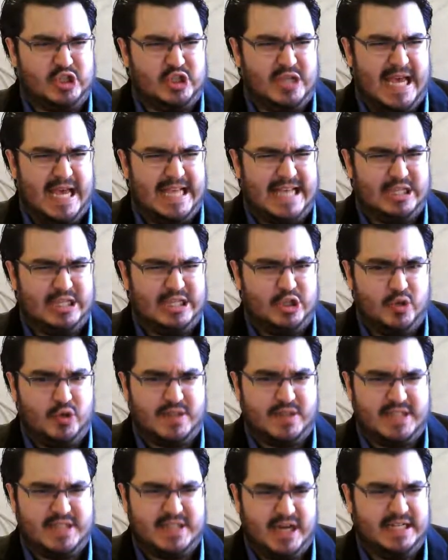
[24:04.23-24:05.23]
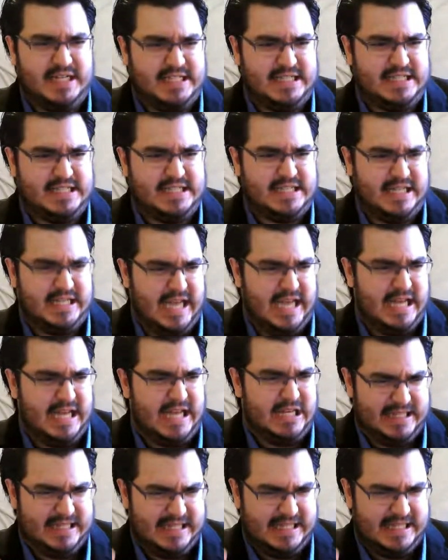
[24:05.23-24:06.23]
as a neuroscientist,
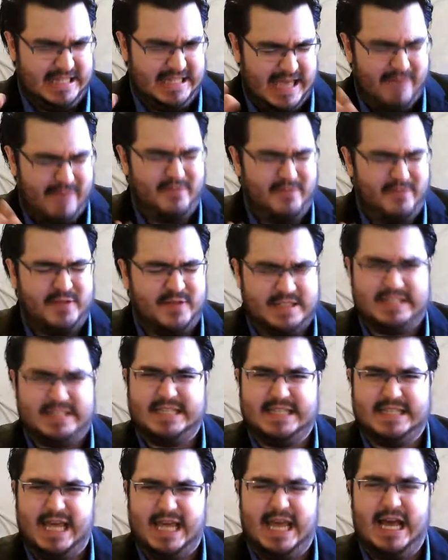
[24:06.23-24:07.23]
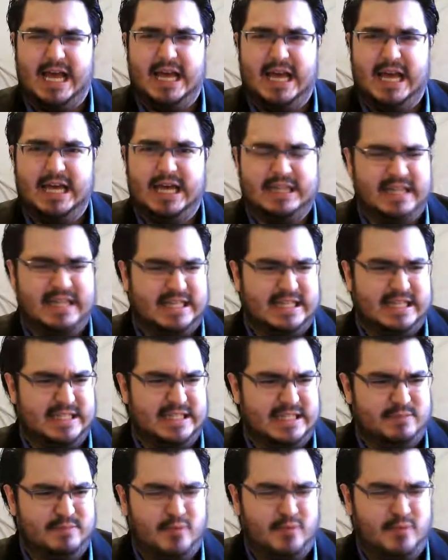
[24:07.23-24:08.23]
again, the emphasis there that
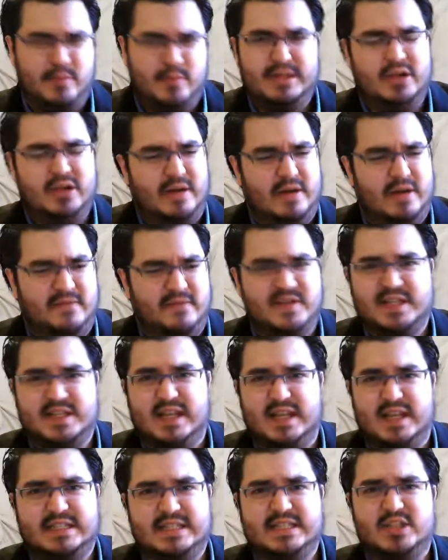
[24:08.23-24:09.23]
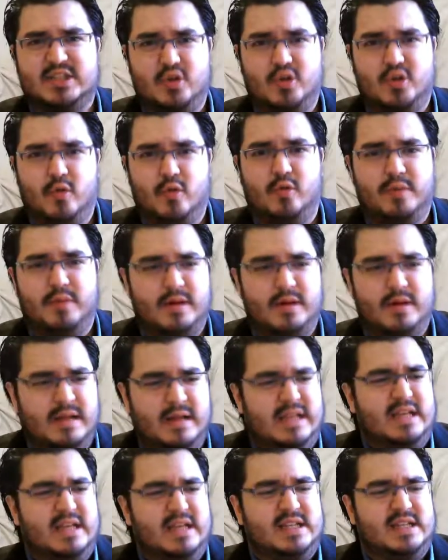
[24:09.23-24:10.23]
is probably not emphasized at school, but
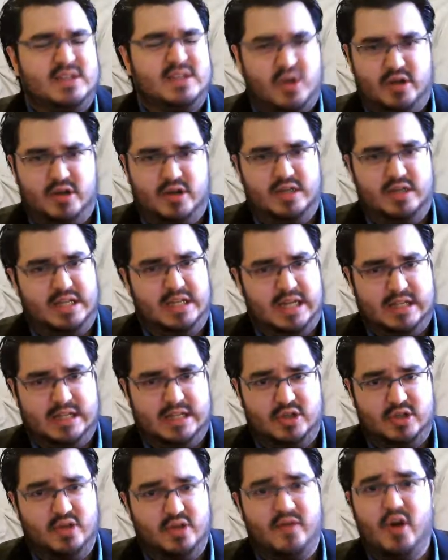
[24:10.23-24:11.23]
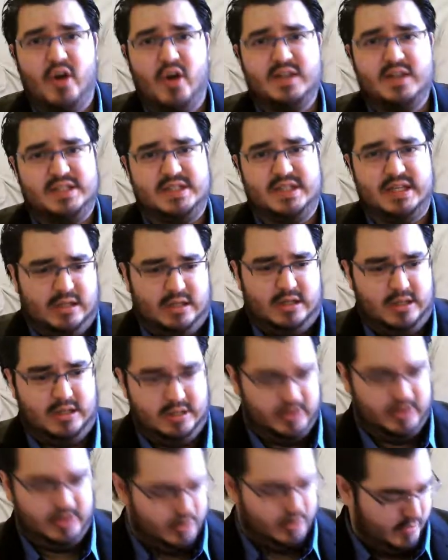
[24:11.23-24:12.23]
certainly at university,
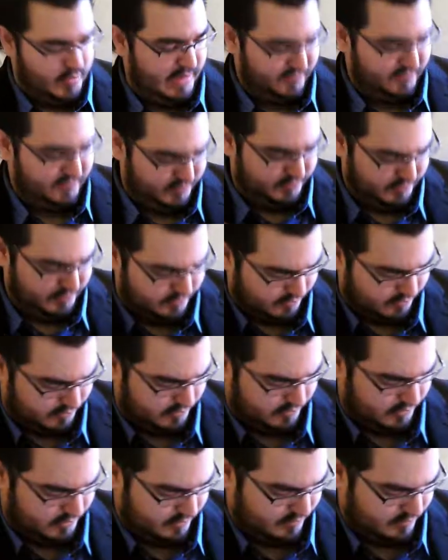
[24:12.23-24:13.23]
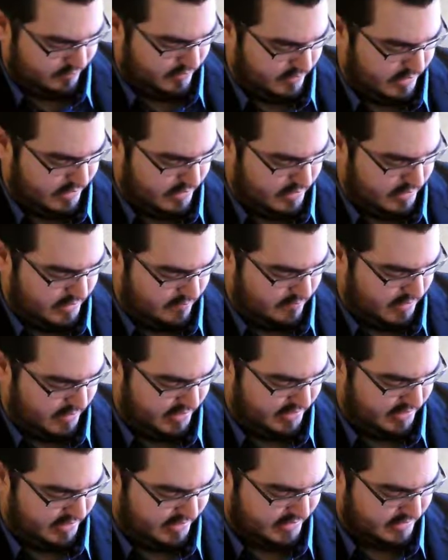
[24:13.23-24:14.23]
you have. My mic
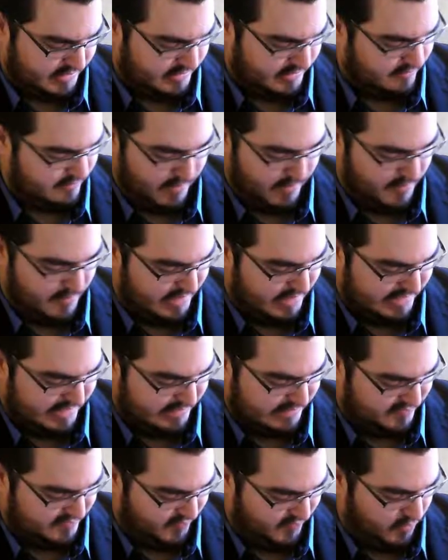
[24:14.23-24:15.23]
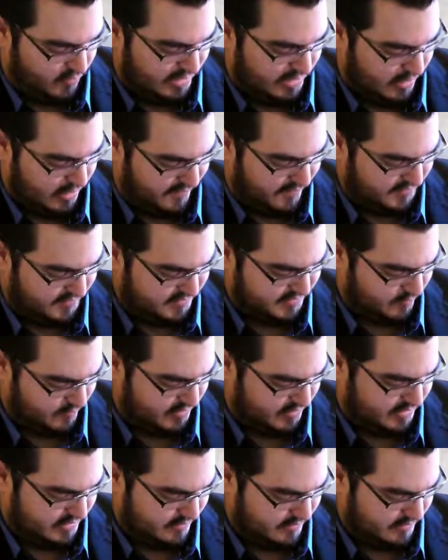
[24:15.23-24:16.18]
is falling off for some reason.